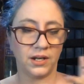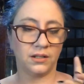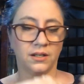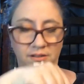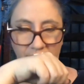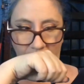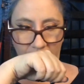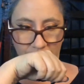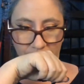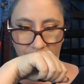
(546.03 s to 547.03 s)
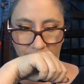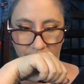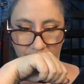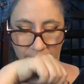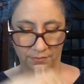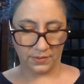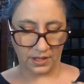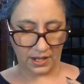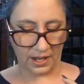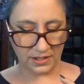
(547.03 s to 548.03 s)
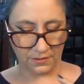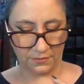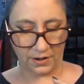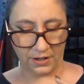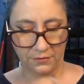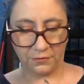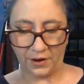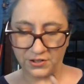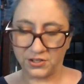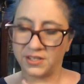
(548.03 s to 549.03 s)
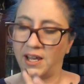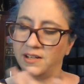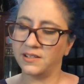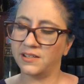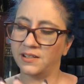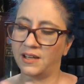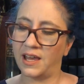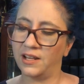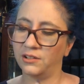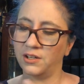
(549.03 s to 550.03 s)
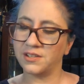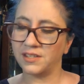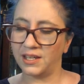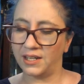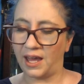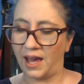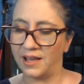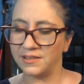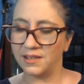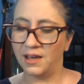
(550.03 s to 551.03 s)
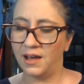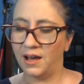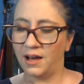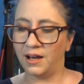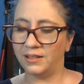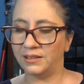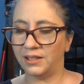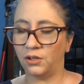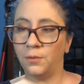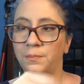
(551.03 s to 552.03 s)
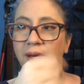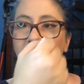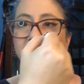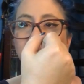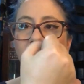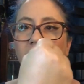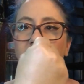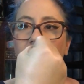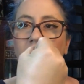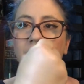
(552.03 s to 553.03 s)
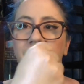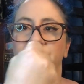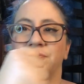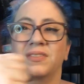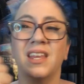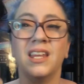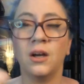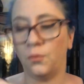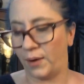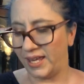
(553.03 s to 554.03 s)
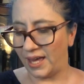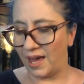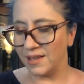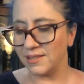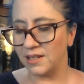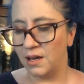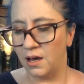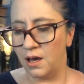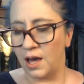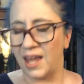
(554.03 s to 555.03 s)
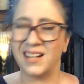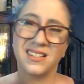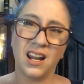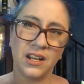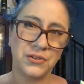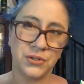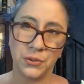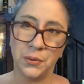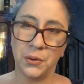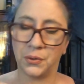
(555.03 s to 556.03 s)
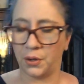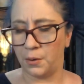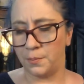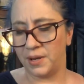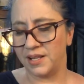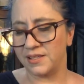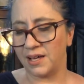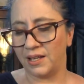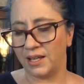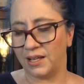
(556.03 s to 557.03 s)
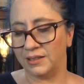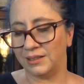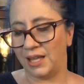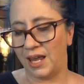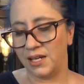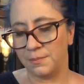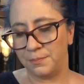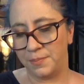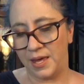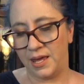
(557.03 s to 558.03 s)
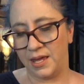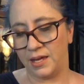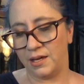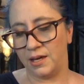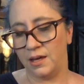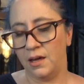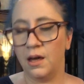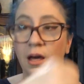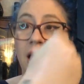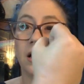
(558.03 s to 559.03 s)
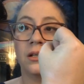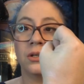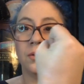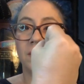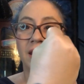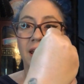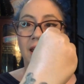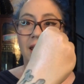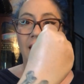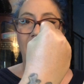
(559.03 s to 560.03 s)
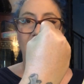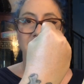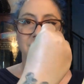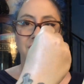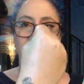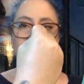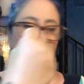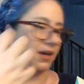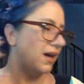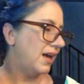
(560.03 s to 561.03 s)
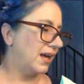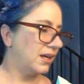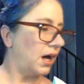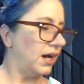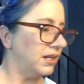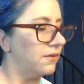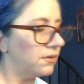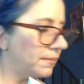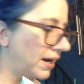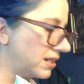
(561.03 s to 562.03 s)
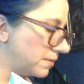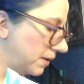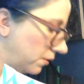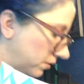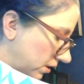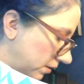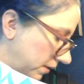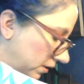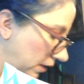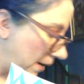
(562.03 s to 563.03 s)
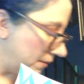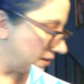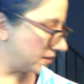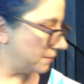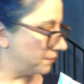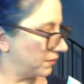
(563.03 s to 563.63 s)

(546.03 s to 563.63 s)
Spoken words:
what it looks like. It has a very fresh scent, and it looks like it has a little bit of, not like a white cast, and it's not a duochrome, but it's got like a light pink illuminating cast to it. It kind of reminds me, hold on, let me grab it.